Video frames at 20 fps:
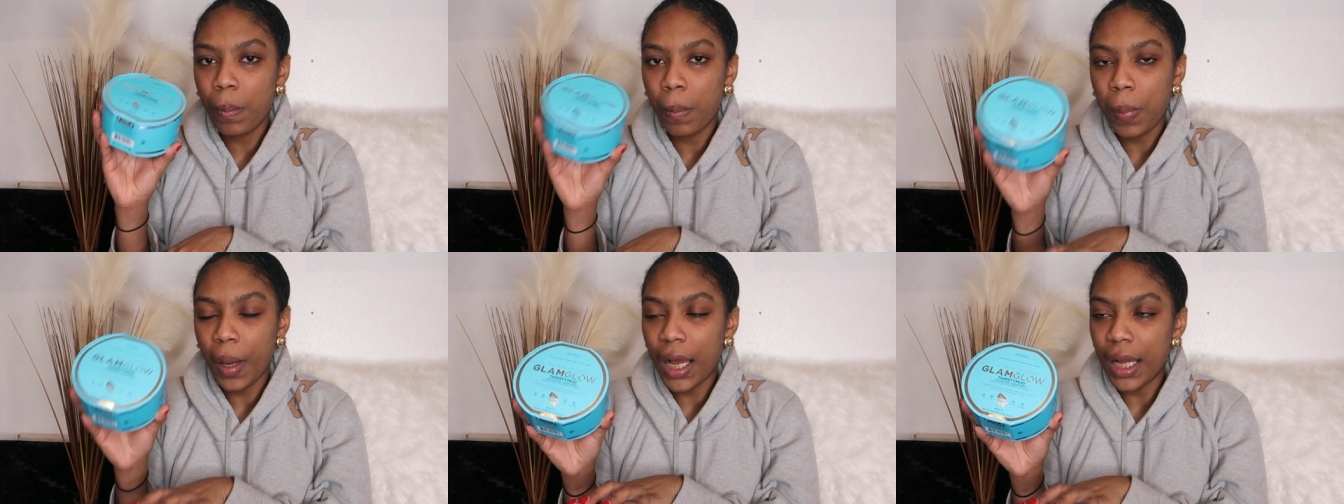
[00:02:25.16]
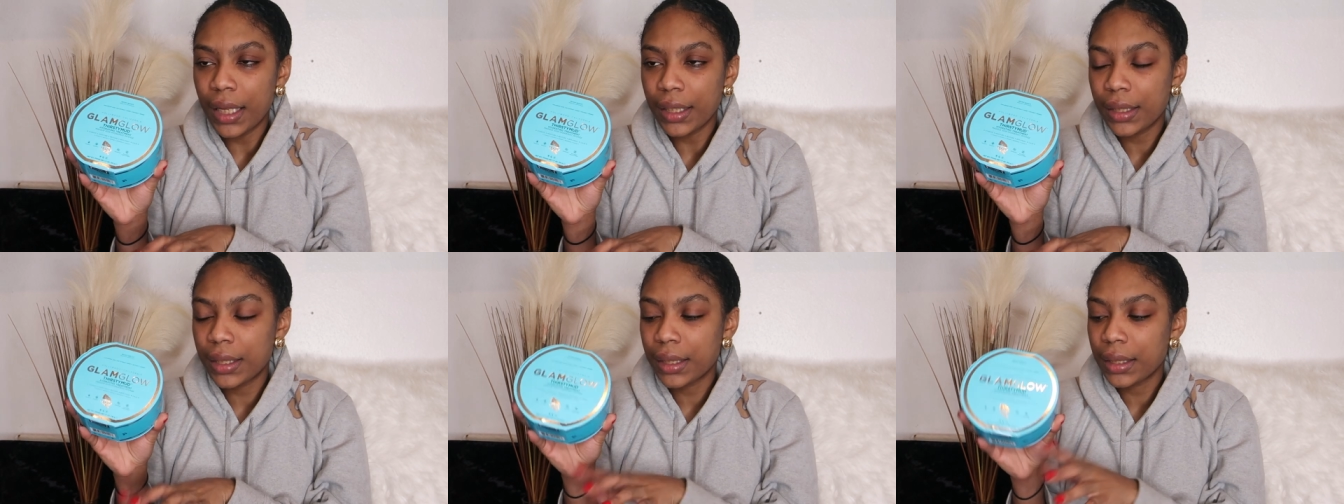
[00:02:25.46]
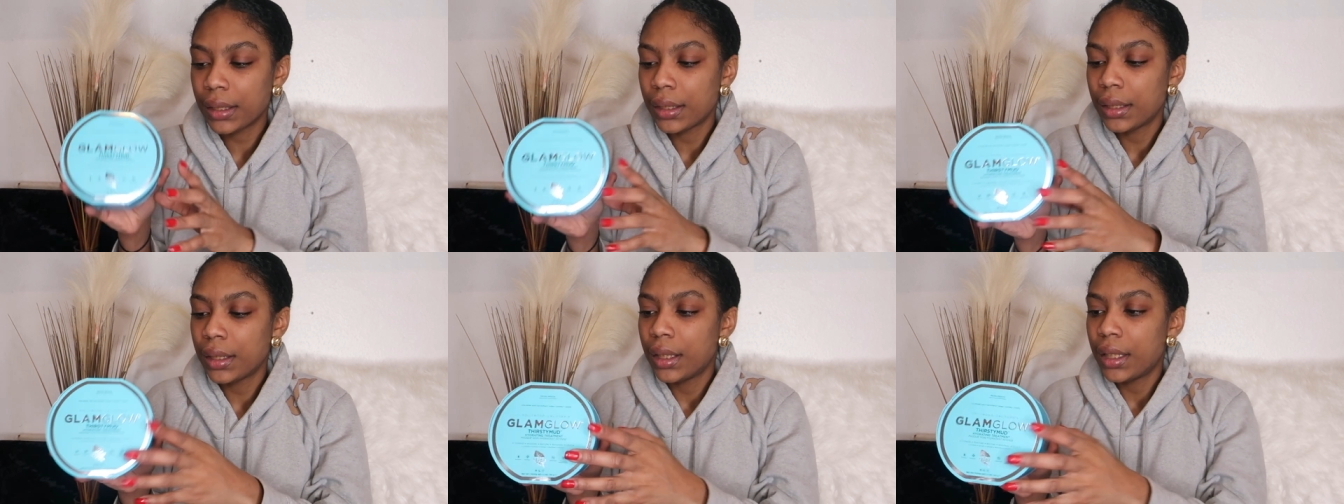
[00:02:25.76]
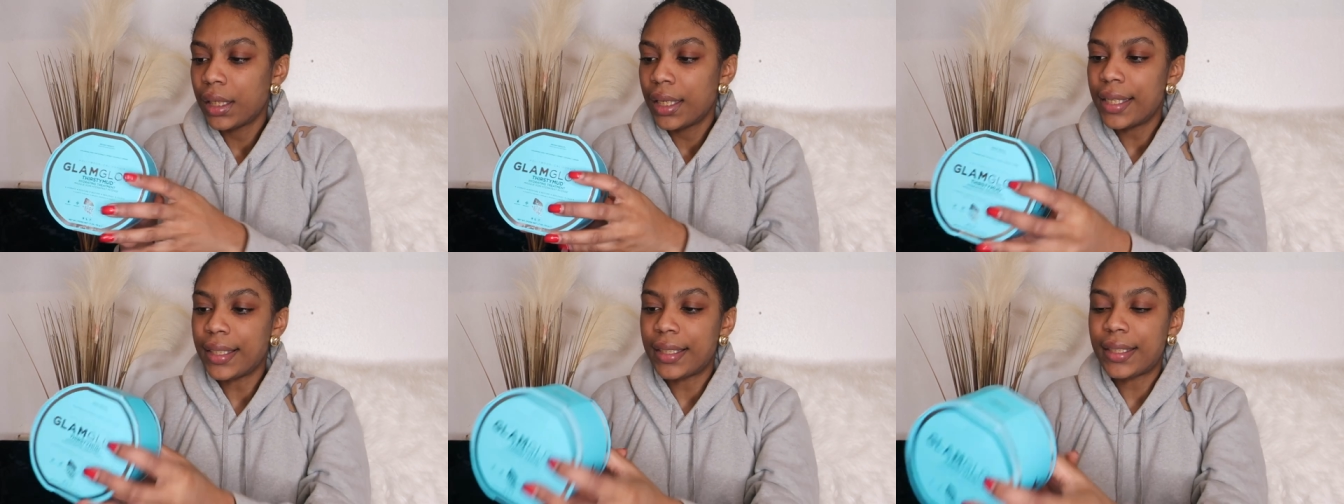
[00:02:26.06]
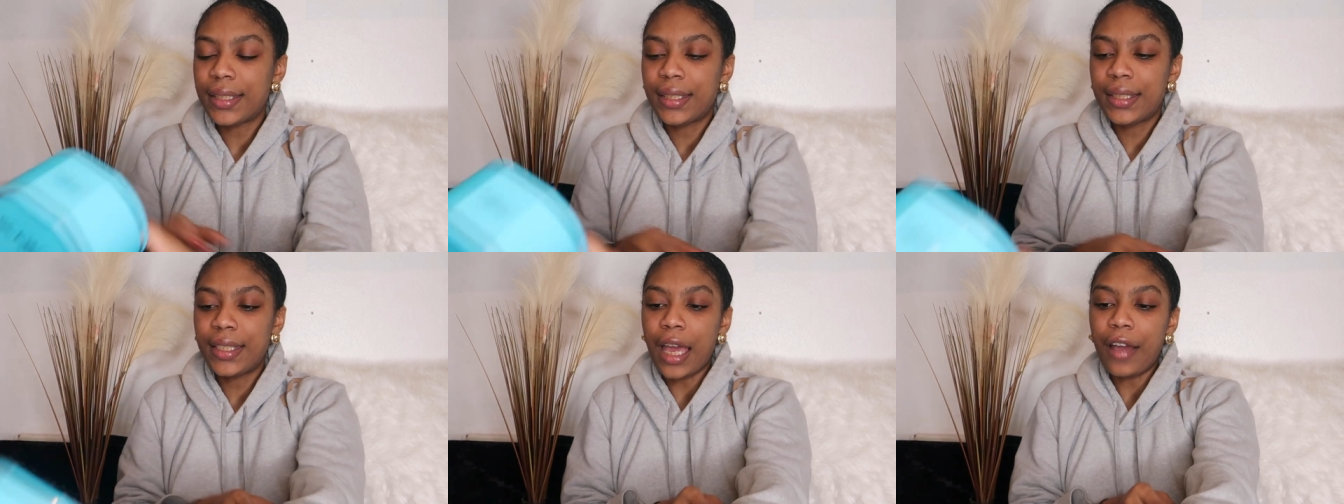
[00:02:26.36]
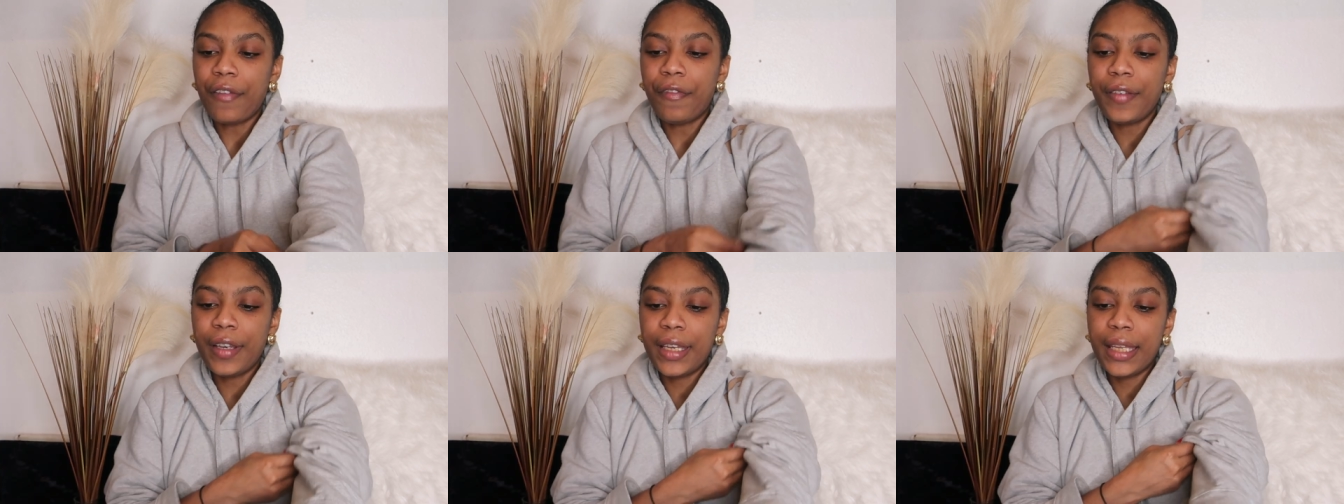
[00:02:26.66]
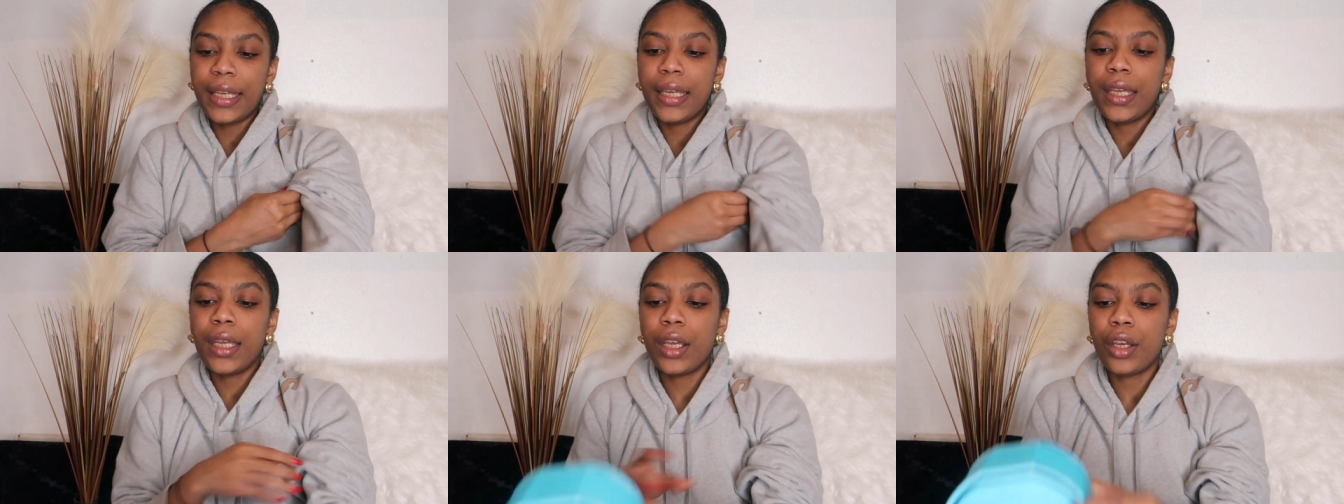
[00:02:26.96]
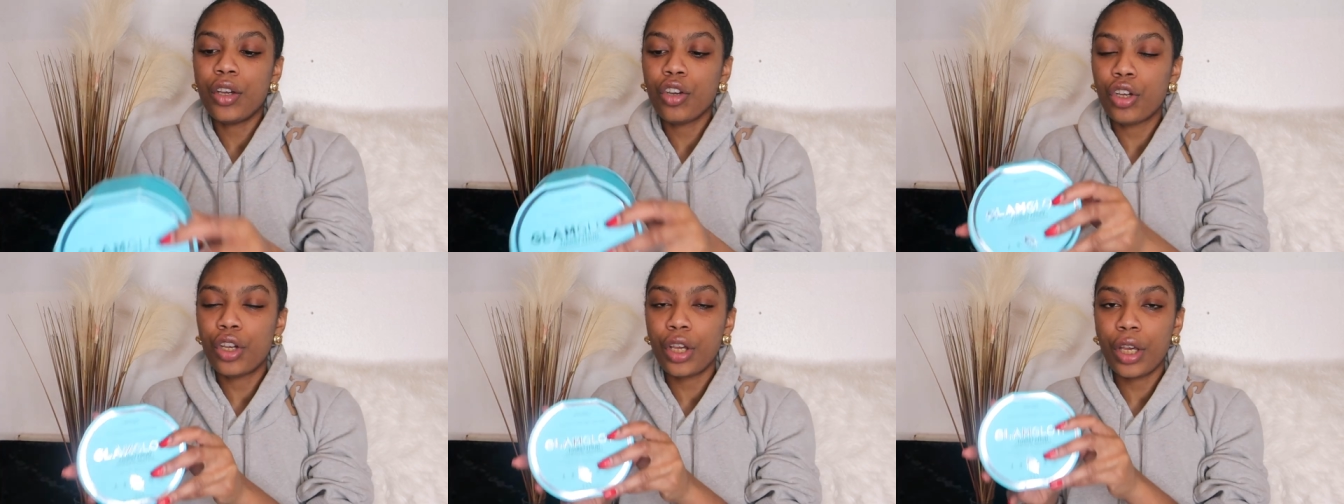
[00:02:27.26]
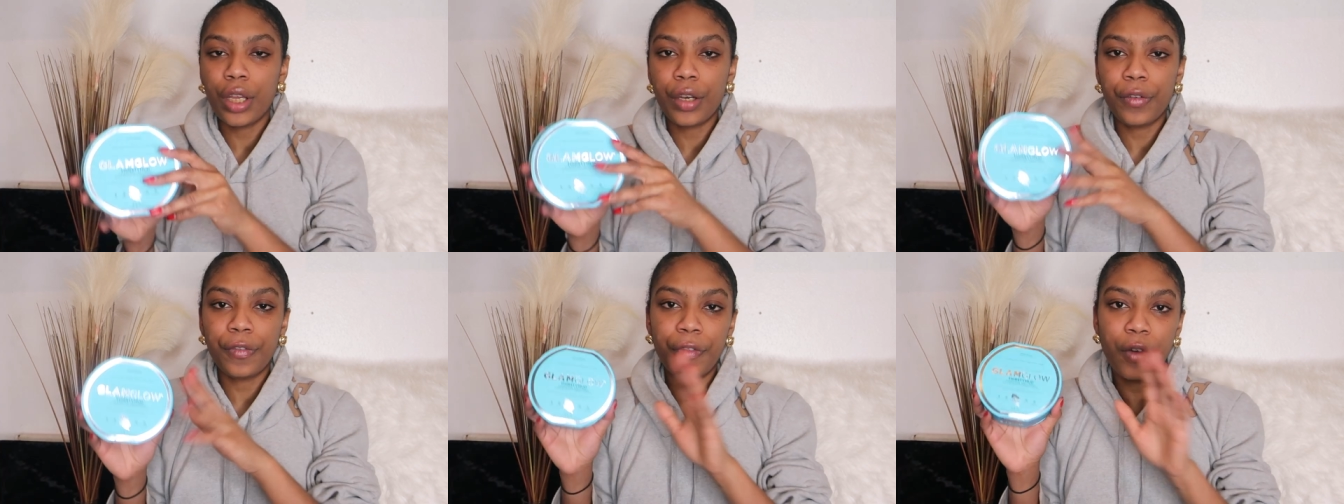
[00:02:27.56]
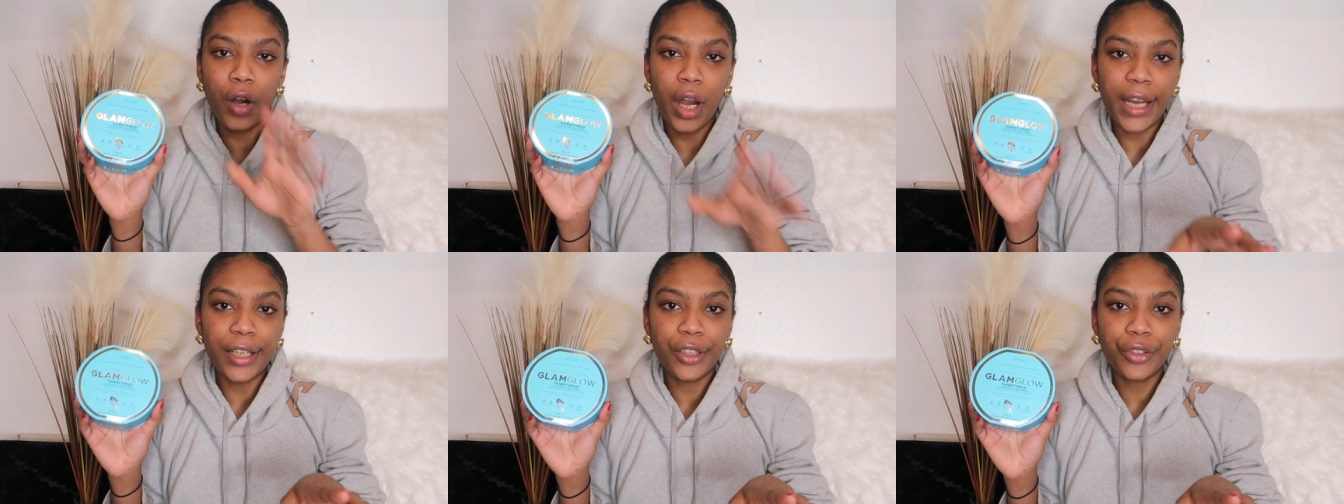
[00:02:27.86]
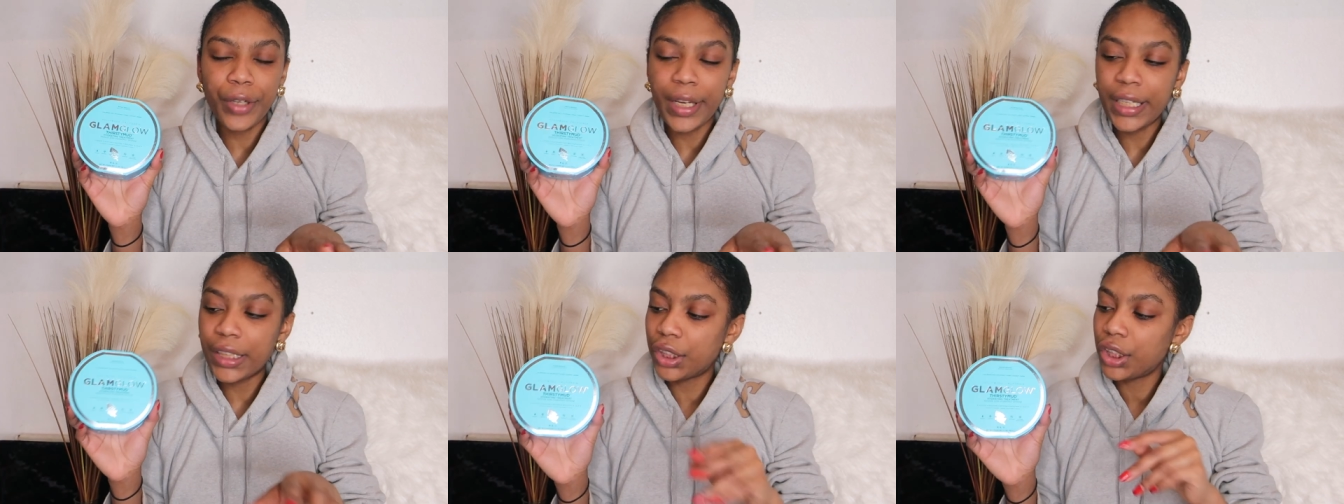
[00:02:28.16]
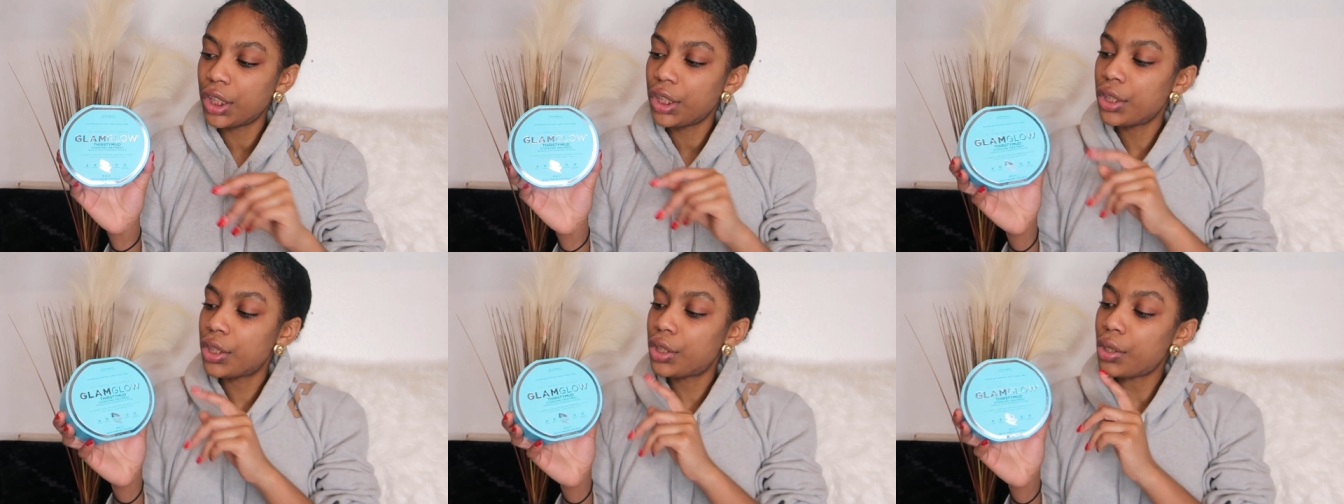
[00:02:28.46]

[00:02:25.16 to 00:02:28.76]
but it's definitely good for hydration,